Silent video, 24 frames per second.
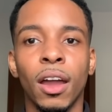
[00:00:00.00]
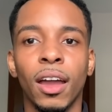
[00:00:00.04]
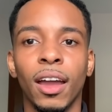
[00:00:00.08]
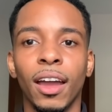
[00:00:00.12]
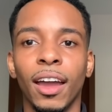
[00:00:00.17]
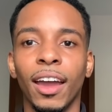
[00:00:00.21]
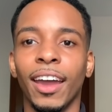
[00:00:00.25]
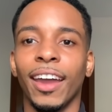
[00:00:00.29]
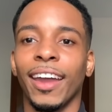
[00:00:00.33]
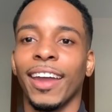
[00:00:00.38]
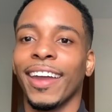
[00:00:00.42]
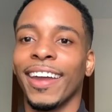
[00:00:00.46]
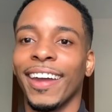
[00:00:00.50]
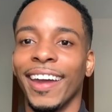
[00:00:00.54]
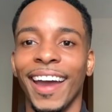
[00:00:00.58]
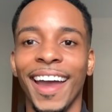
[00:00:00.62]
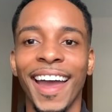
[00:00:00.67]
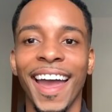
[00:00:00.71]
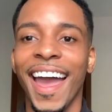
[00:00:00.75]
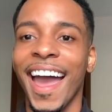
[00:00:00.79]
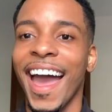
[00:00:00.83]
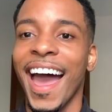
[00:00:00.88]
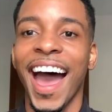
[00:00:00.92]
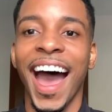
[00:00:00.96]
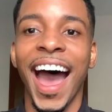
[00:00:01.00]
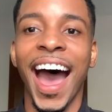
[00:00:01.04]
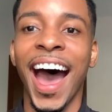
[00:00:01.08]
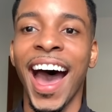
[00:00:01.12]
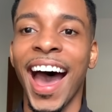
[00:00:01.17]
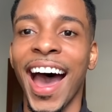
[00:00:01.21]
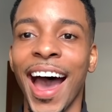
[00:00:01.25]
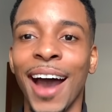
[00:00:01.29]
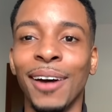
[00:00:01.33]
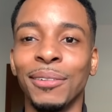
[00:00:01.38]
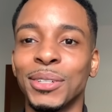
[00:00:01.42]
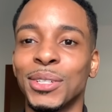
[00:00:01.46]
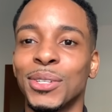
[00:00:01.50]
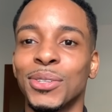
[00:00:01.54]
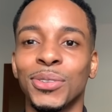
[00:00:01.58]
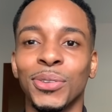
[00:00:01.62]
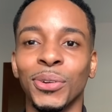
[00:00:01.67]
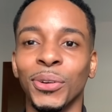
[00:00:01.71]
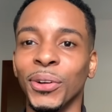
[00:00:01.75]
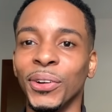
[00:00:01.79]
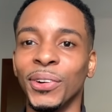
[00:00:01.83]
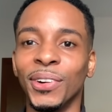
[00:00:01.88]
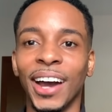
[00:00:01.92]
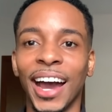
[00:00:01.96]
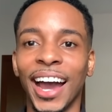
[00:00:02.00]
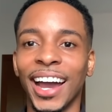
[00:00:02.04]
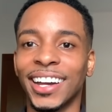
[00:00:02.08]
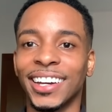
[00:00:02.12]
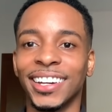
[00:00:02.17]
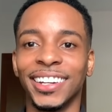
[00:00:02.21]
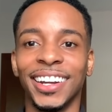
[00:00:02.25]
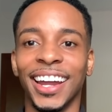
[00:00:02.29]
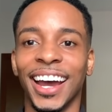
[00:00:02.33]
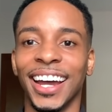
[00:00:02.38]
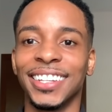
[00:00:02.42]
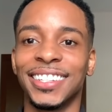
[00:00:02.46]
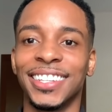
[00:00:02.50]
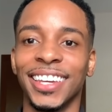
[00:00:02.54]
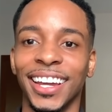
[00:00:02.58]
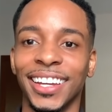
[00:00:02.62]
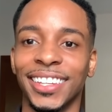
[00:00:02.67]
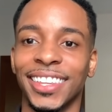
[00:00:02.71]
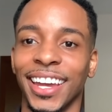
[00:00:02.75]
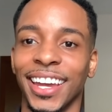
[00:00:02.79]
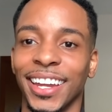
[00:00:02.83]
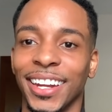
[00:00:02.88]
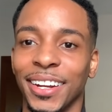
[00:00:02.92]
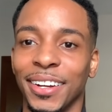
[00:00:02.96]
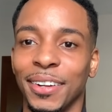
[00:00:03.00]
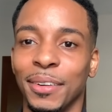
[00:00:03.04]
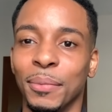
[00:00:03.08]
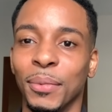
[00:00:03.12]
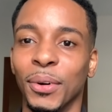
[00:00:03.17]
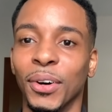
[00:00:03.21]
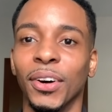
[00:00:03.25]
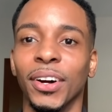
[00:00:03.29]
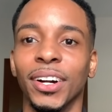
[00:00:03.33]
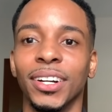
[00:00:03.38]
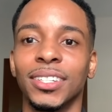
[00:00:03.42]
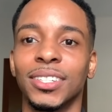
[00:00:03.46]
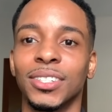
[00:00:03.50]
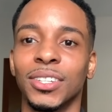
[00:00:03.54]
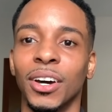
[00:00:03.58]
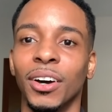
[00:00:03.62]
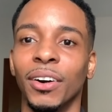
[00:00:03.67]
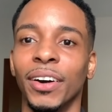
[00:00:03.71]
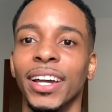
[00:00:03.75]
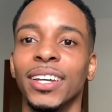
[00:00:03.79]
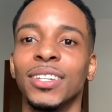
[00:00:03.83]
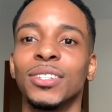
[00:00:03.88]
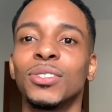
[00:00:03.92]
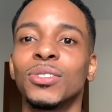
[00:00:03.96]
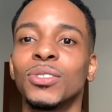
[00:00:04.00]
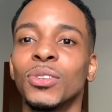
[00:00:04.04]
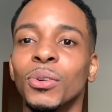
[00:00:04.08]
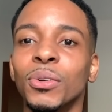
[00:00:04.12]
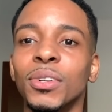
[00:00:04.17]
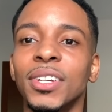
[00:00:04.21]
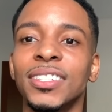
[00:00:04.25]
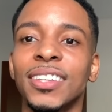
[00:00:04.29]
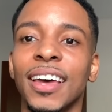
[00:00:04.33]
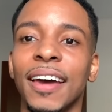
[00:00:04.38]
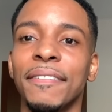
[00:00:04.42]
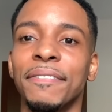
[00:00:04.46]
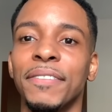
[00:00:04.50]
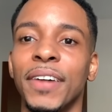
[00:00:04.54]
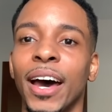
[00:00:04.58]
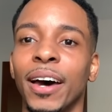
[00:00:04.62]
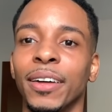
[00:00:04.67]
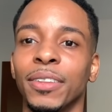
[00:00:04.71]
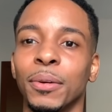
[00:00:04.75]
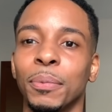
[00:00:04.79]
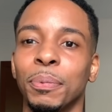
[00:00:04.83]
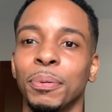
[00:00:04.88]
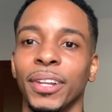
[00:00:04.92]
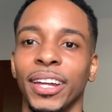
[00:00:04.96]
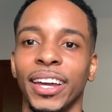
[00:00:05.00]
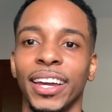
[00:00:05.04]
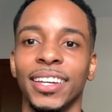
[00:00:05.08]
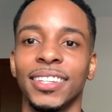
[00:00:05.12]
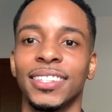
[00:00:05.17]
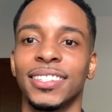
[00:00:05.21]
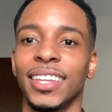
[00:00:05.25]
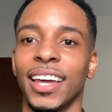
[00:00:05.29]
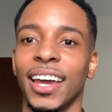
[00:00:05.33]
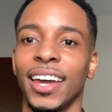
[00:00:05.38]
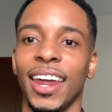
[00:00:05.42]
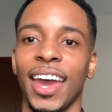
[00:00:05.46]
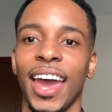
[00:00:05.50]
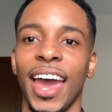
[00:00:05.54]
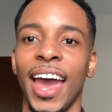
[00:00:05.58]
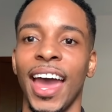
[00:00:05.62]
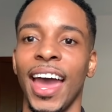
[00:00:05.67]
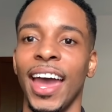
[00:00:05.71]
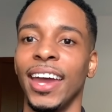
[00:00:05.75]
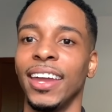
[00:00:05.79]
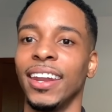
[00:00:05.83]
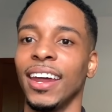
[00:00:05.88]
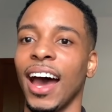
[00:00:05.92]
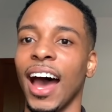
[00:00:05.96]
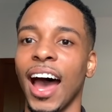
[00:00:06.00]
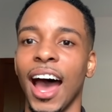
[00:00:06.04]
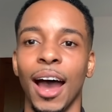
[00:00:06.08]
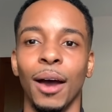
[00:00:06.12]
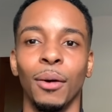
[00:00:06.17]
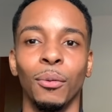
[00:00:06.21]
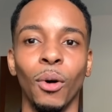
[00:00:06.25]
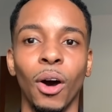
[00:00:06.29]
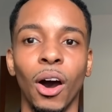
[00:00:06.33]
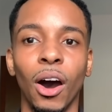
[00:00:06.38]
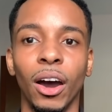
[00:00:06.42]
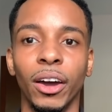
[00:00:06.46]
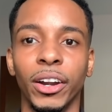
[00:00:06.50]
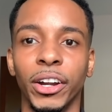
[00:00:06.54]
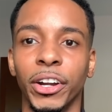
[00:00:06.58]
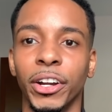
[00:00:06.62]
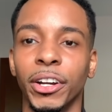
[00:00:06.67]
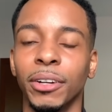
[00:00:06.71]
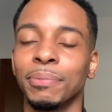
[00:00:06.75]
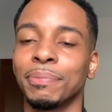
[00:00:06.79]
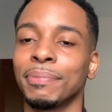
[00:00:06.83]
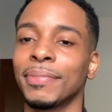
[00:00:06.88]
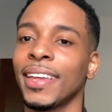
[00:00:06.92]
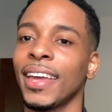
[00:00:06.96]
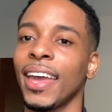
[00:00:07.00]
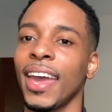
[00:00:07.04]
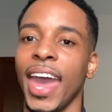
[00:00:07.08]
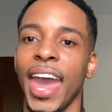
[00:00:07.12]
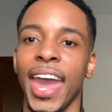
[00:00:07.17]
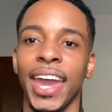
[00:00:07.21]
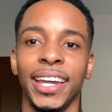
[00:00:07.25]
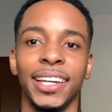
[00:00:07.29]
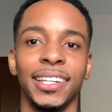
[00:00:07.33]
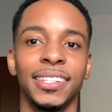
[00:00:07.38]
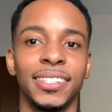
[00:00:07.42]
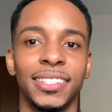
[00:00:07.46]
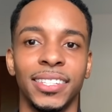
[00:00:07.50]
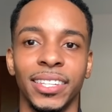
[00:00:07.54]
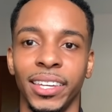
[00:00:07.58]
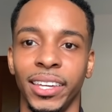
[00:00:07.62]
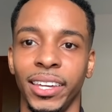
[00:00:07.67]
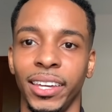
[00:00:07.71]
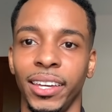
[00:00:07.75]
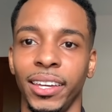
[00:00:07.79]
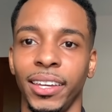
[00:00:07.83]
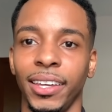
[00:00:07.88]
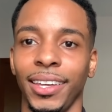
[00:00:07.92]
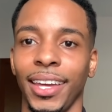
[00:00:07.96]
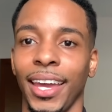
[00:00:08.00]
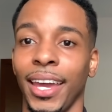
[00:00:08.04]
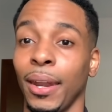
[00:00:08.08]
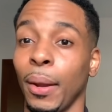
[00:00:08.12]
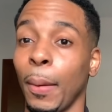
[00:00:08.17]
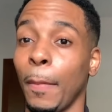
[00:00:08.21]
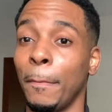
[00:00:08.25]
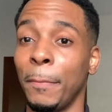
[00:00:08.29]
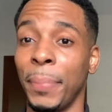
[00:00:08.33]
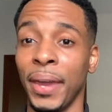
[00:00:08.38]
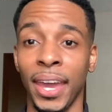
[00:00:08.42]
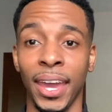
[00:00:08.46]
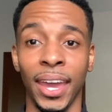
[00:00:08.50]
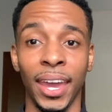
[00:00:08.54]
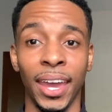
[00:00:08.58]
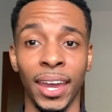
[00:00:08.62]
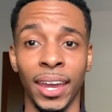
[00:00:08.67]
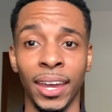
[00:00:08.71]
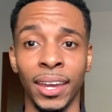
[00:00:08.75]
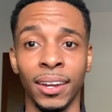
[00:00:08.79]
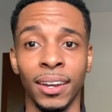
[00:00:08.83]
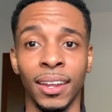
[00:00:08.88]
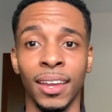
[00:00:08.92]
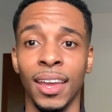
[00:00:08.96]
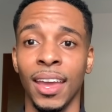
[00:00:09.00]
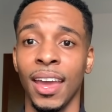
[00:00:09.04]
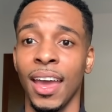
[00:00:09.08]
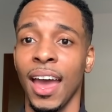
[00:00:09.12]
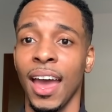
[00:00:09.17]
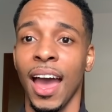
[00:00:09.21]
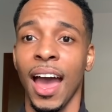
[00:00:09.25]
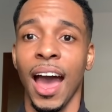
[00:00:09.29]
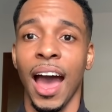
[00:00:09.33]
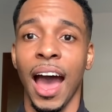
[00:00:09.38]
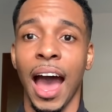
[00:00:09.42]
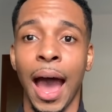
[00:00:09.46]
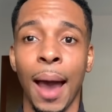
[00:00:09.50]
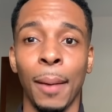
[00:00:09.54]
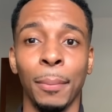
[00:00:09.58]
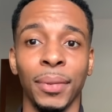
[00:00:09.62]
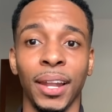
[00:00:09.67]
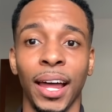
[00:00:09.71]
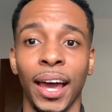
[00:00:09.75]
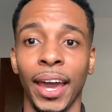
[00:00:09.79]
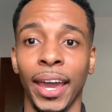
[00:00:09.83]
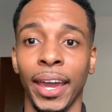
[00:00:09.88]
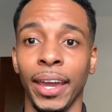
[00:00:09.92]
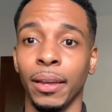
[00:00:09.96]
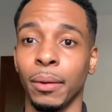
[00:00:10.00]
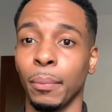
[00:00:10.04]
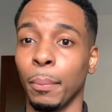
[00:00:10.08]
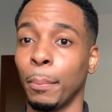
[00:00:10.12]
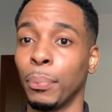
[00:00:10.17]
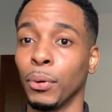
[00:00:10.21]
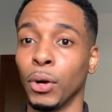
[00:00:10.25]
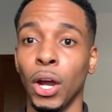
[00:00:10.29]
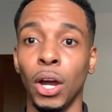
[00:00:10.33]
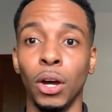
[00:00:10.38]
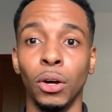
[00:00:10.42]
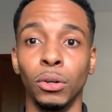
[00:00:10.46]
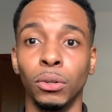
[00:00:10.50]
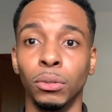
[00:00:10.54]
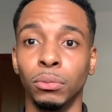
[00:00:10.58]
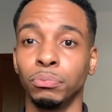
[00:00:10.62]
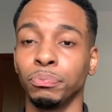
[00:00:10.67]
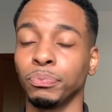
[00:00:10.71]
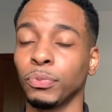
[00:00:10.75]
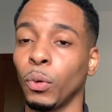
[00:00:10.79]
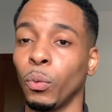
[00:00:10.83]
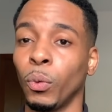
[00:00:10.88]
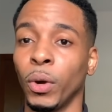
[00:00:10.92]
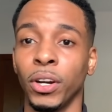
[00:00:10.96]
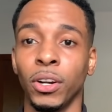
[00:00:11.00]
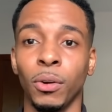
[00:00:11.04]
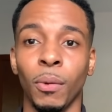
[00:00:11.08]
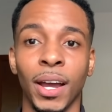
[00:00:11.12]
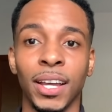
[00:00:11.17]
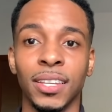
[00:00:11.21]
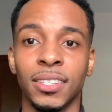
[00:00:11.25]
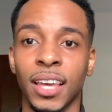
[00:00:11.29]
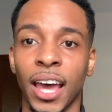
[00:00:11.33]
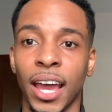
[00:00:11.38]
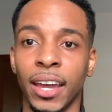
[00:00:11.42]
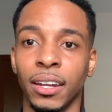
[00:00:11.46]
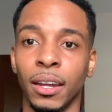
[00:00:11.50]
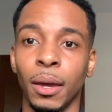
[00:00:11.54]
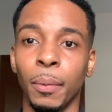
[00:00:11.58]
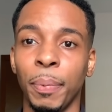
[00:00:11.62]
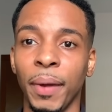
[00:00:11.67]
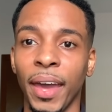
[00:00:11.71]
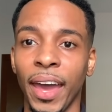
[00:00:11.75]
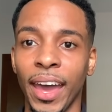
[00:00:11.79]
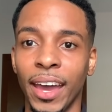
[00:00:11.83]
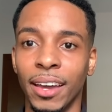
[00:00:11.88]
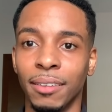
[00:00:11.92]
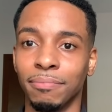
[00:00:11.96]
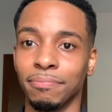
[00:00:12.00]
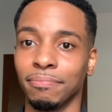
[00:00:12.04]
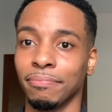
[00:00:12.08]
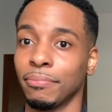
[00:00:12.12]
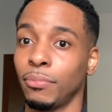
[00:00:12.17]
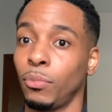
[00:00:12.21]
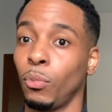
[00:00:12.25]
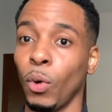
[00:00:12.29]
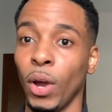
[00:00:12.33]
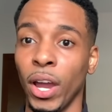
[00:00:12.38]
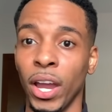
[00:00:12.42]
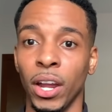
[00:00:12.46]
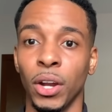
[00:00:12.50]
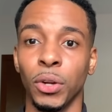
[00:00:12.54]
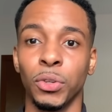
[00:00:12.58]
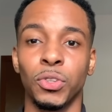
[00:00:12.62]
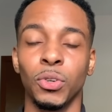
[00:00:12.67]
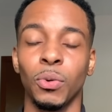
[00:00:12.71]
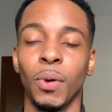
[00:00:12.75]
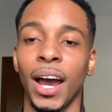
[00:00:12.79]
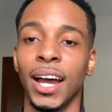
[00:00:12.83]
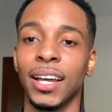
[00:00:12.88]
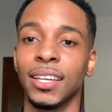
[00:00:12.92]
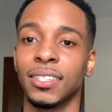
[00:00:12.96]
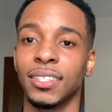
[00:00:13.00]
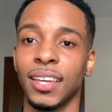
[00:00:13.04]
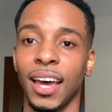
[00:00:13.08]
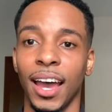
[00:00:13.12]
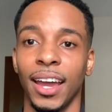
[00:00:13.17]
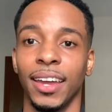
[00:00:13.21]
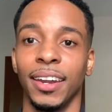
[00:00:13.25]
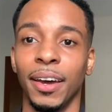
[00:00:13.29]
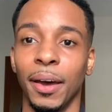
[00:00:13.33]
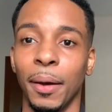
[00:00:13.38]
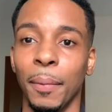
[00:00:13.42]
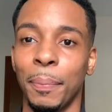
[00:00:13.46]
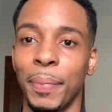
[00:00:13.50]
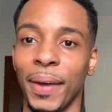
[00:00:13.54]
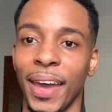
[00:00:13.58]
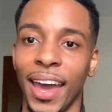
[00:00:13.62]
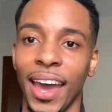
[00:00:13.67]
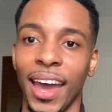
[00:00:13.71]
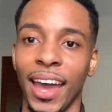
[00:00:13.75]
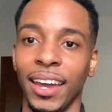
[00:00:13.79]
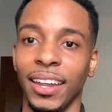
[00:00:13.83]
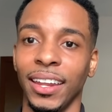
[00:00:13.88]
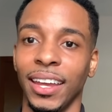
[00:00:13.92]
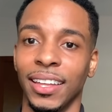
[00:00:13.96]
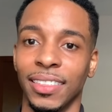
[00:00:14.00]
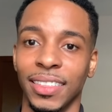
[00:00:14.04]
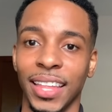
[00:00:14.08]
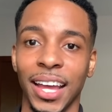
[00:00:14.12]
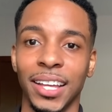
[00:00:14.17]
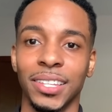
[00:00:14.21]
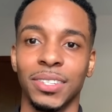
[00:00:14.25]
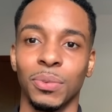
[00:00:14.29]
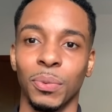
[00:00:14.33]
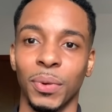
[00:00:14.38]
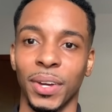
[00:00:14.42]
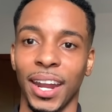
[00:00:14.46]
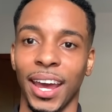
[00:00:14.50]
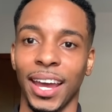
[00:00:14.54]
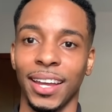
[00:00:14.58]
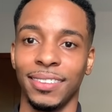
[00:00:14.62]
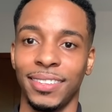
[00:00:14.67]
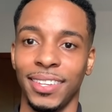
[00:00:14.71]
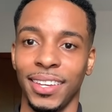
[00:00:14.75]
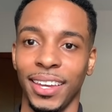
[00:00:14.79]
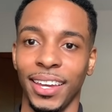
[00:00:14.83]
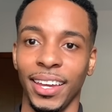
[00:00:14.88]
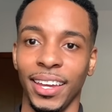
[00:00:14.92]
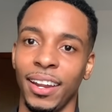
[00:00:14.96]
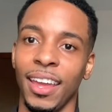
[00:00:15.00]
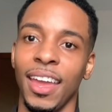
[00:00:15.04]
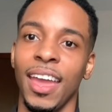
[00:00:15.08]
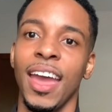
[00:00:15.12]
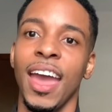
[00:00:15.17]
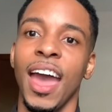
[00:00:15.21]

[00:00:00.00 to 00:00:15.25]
I was through. I could not take that anymore. So as soon as I found a place that had hot water, AC, and a bed, I'm like, bro, where do I sign up at? Where do I sign up at? And that's what I did.